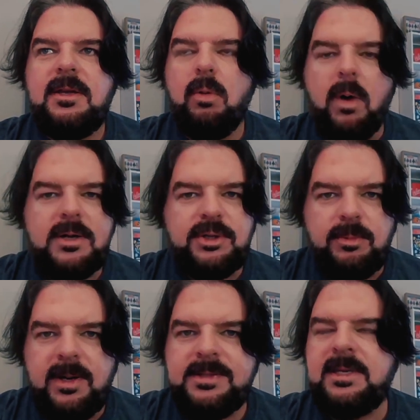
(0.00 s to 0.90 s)

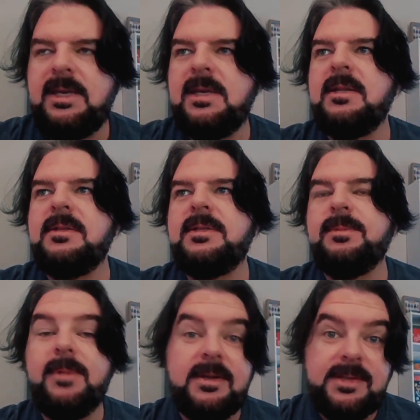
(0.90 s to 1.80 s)
Washington
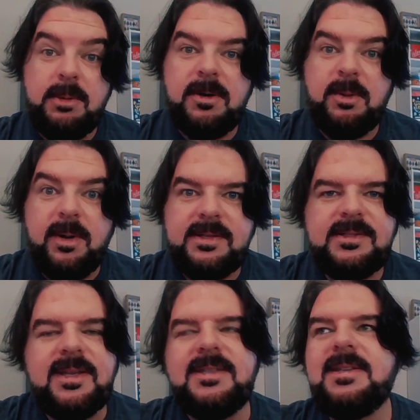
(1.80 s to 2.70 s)
Redskins because they were the
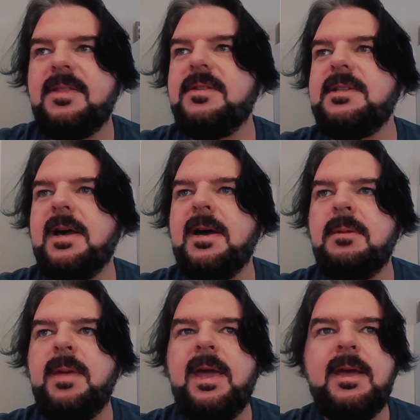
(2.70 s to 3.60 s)
Redskins at the
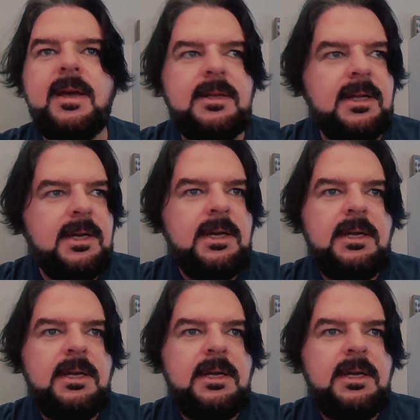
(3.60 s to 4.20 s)
time, and